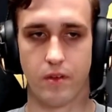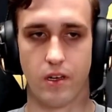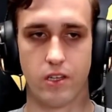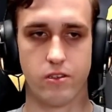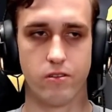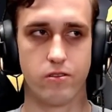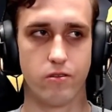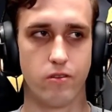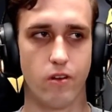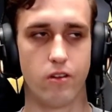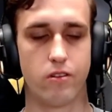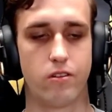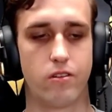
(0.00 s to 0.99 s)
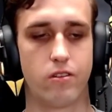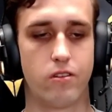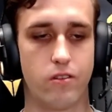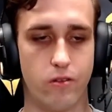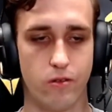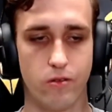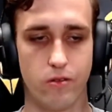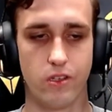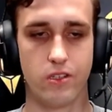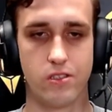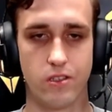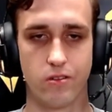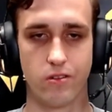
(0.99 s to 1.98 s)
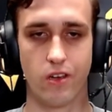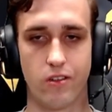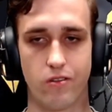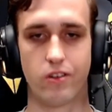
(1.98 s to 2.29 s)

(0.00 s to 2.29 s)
it's also not too easy to get